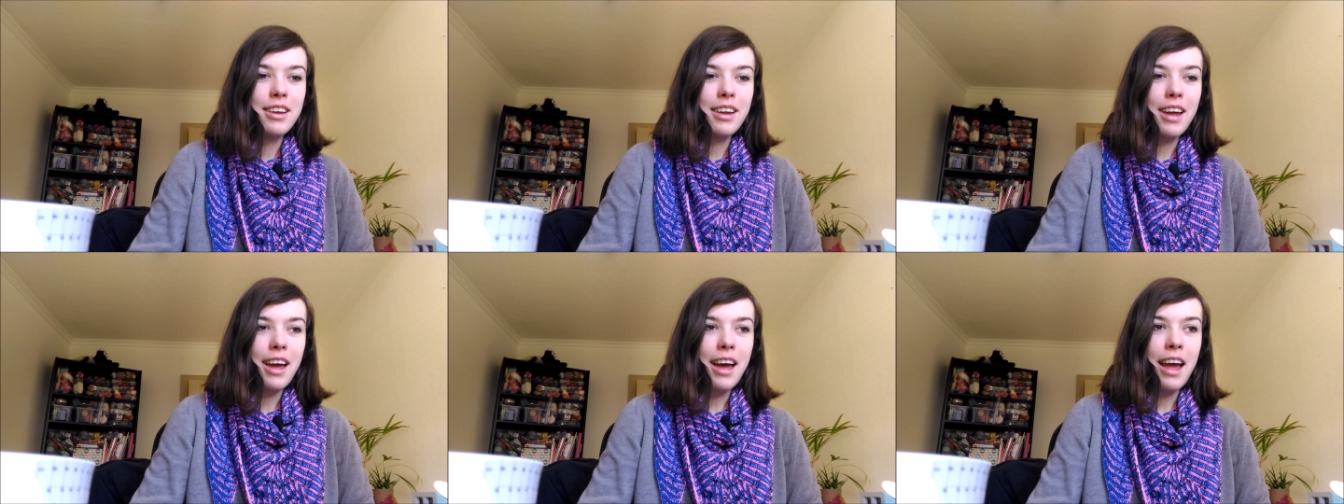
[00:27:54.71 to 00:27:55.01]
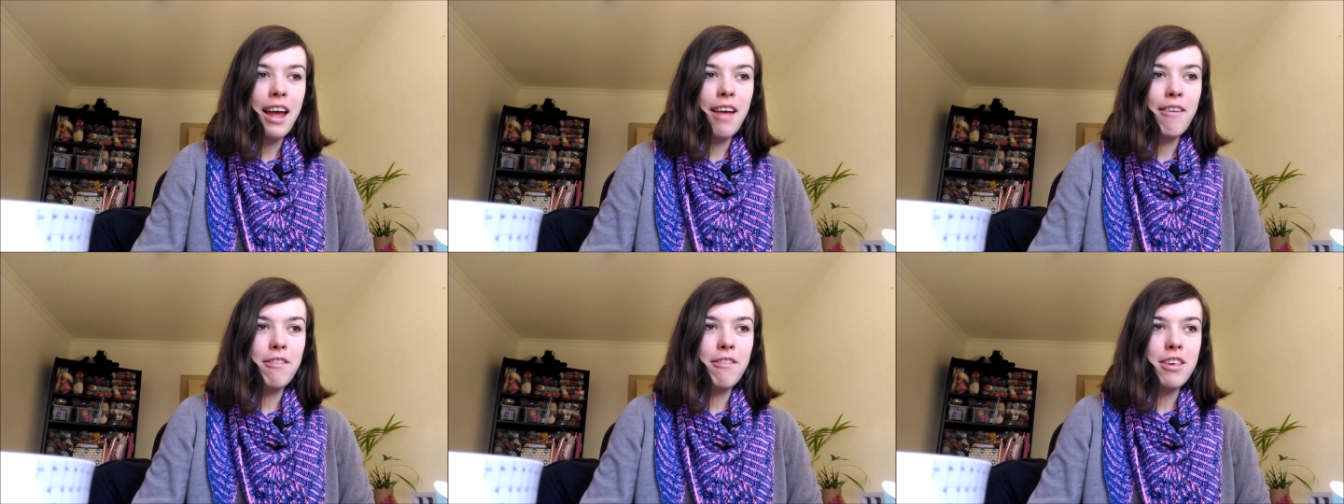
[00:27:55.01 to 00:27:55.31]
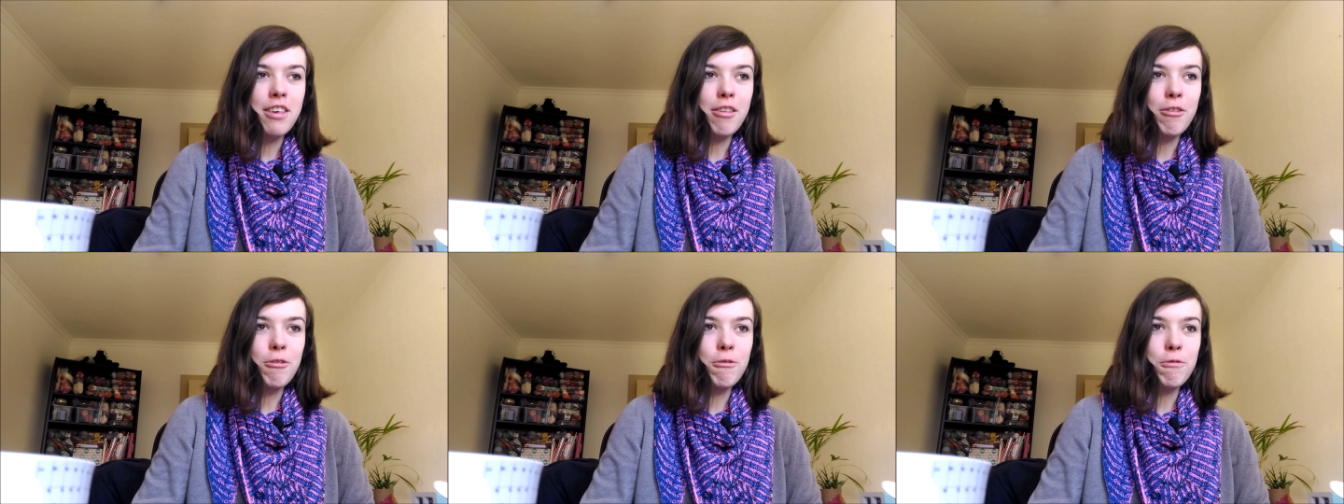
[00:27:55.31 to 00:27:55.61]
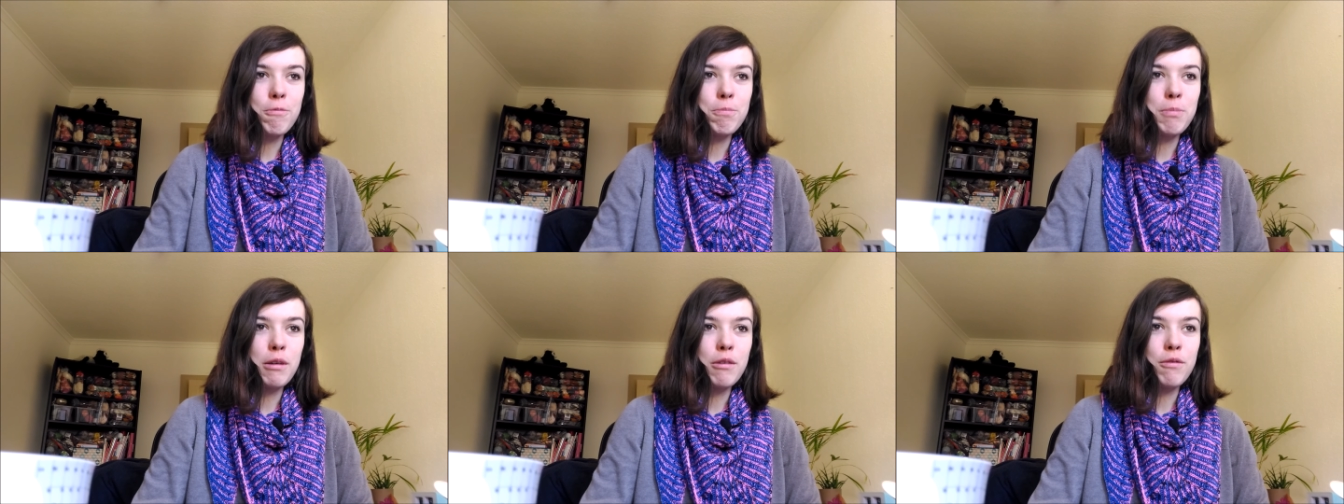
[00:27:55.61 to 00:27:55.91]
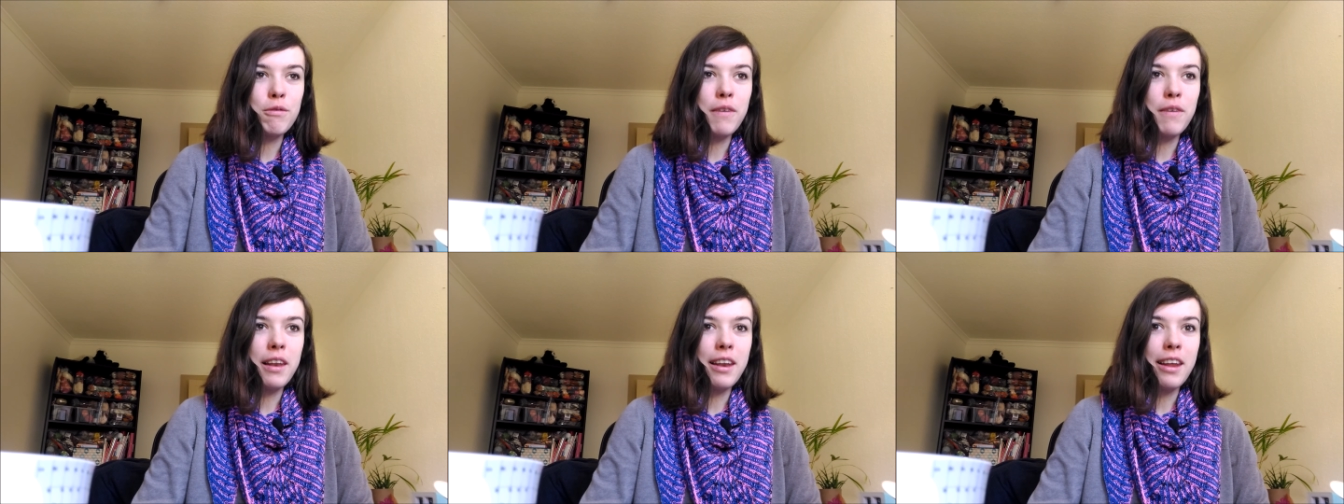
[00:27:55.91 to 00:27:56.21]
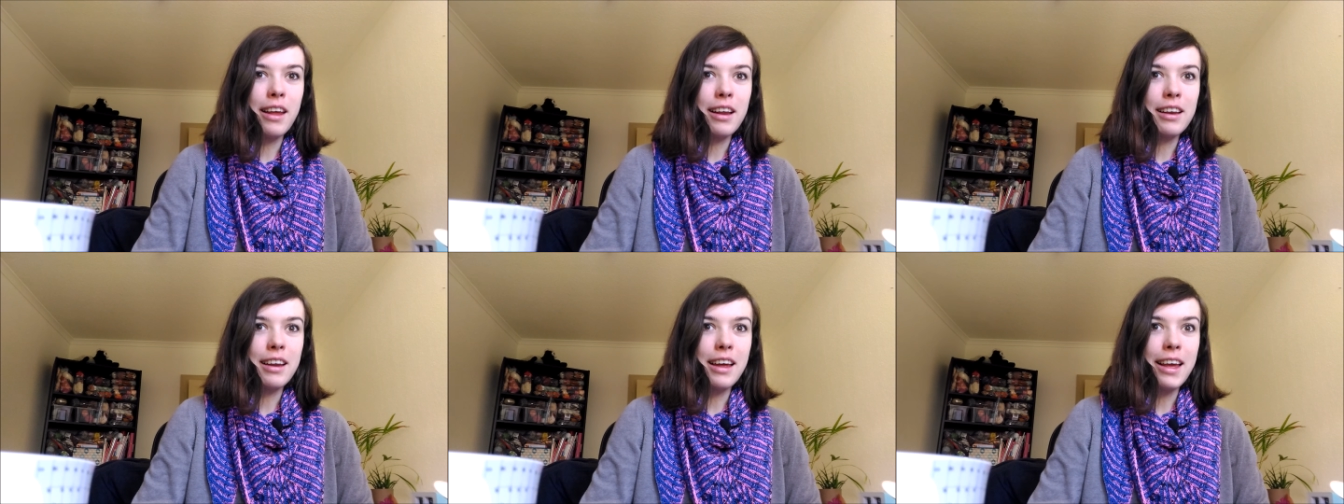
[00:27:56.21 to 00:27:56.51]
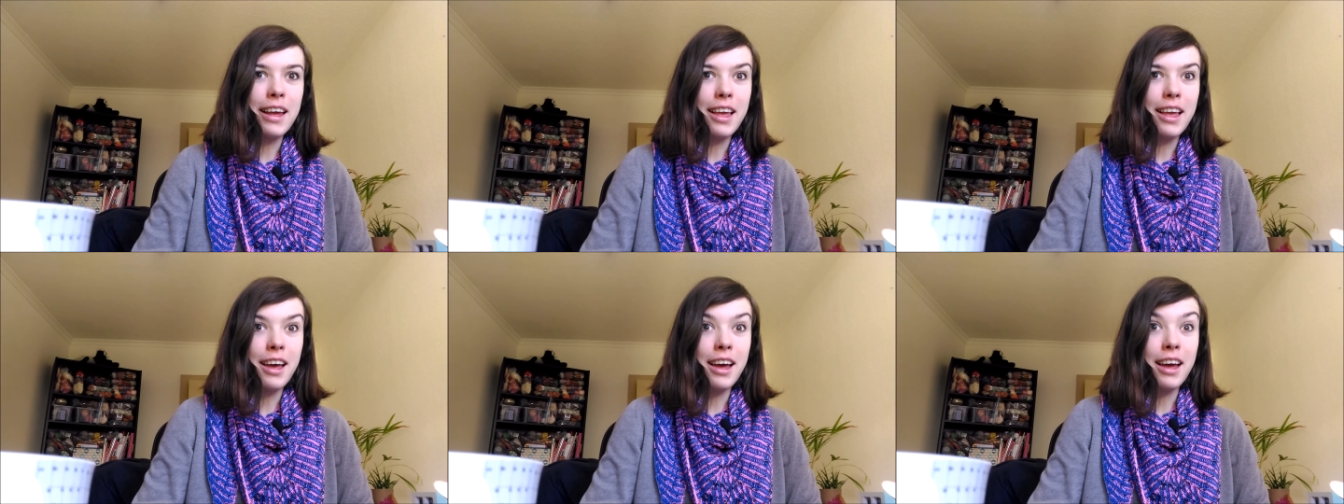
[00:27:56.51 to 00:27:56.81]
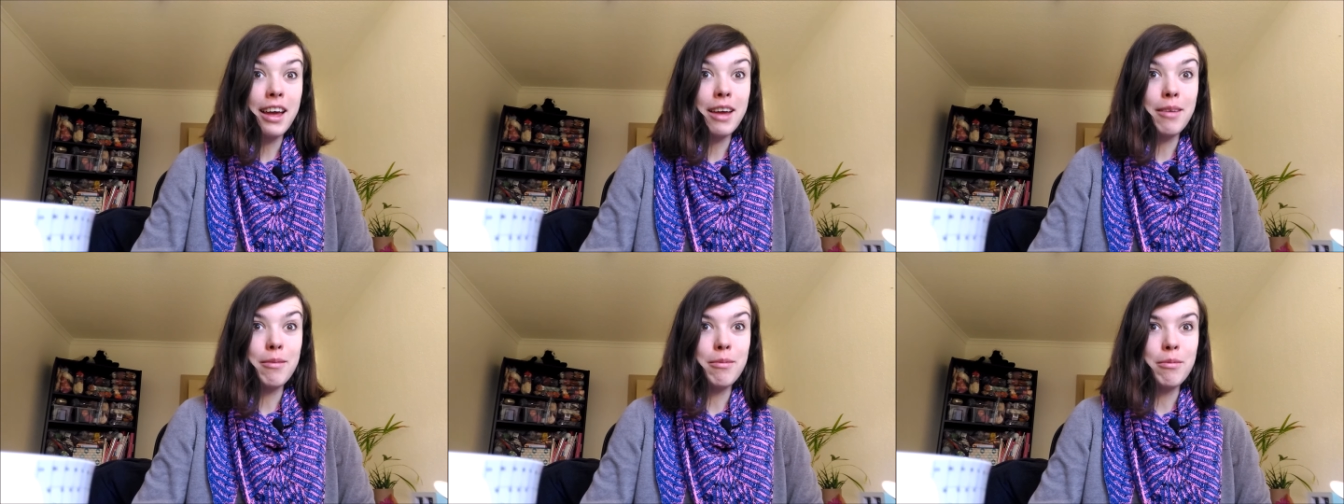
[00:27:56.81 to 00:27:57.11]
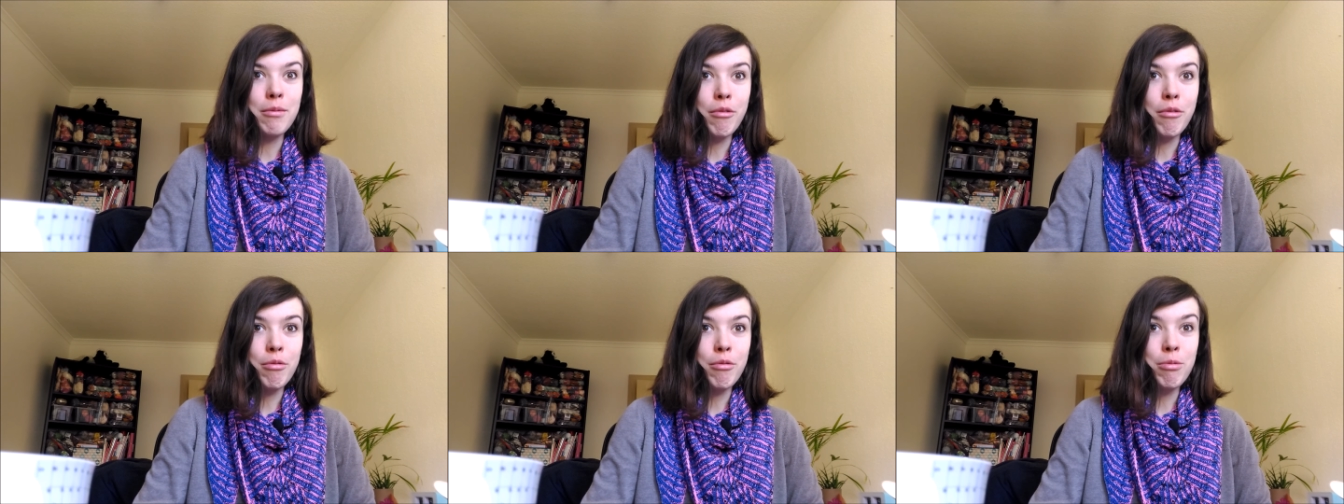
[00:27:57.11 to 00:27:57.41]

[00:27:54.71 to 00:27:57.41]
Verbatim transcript: I've just been feeling like I'm